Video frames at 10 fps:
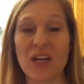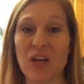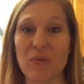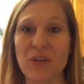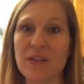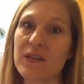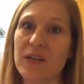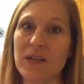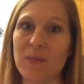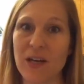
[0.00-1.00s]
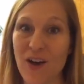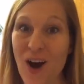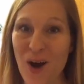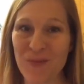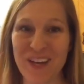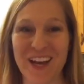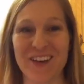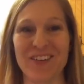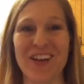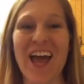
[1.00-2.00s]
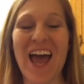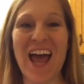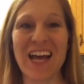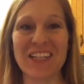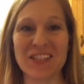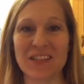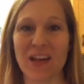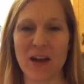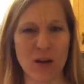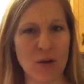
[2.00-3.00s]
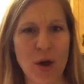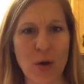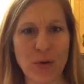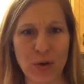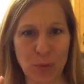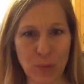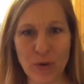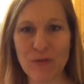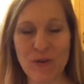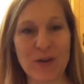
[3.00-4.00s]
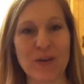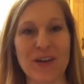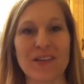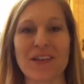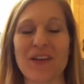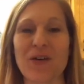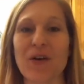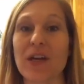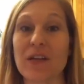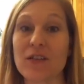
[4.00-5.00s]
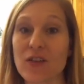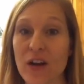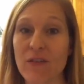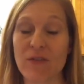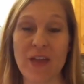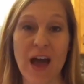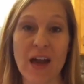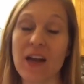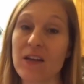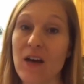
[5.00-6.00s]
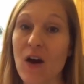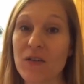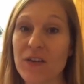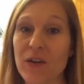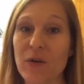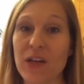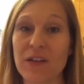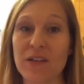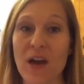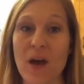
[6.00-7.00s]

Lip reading: we just needed to be calmed down and just kind of, refocus and all, and it's great for that. It also is